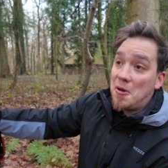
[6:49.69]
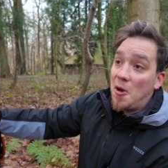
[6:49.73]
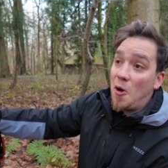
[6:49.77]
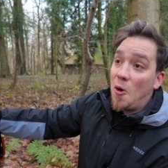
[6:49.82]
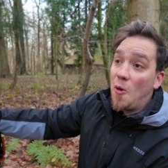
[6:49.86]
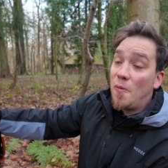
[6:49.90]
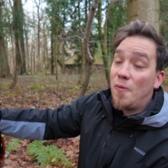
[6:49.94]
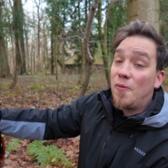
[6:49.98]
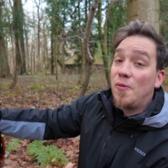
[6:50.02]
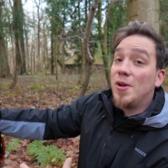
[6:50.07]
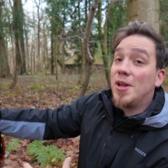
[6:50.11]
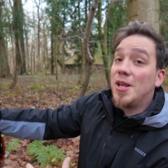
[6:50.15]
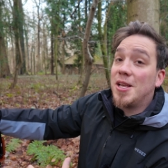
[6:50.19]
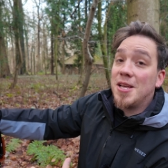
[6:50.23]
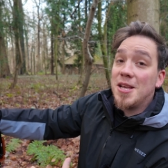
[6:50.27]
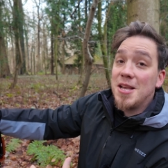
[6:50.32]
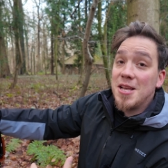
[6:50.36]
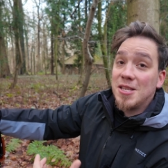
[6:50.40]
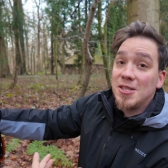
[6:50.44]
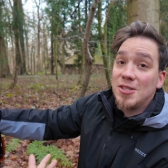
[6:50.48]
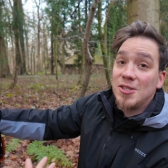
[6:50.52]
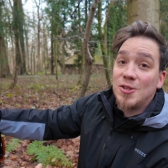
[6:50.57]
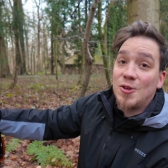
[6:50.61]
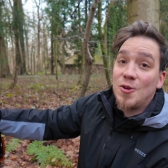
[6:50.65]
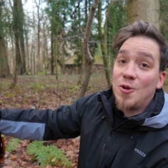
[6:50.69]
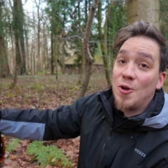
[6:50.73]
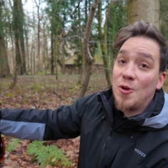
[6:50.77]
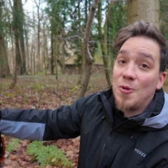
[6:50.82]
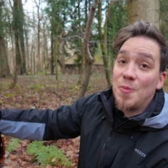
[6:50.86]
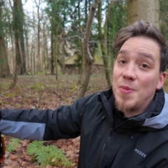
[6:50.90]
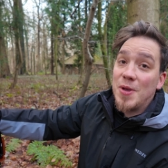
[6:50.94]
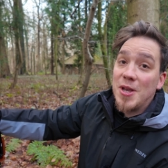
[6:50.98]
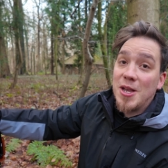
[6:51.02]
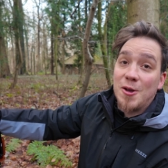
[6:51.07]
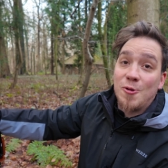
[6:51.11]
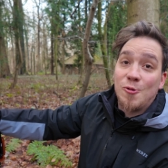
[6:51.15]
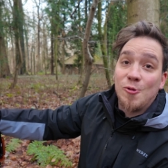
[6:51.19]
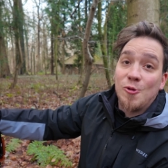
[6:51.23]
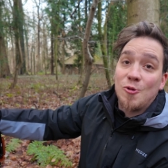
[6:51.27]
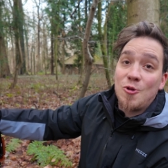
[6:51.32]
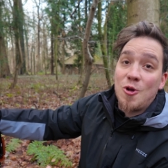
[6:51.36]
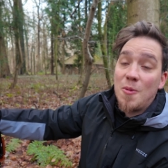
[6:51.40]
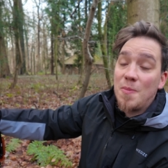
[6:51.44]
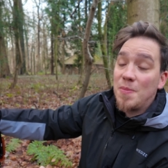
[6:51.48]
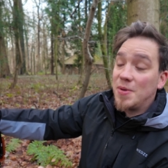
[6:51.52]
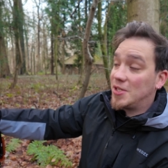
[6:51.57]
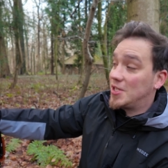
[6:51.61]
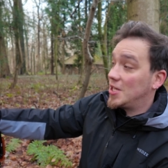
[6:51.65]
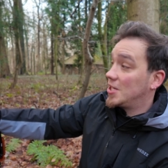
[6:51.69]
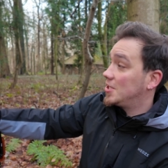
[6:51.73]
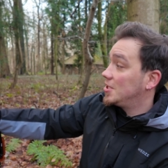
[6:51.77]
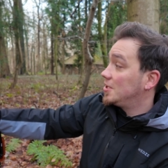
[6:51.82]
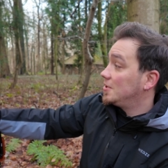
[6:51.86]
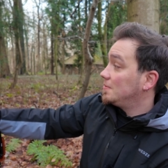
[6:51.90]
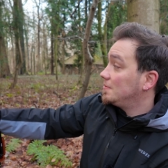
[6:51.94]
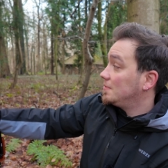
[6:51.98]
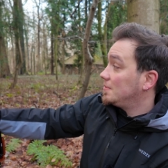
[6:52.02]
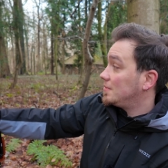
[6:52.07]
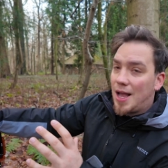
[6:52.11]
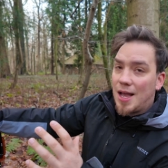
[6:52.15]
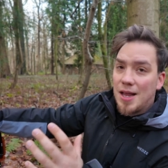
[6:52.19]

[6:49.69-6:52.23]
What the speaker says: hopefully it's going to be a cool composition.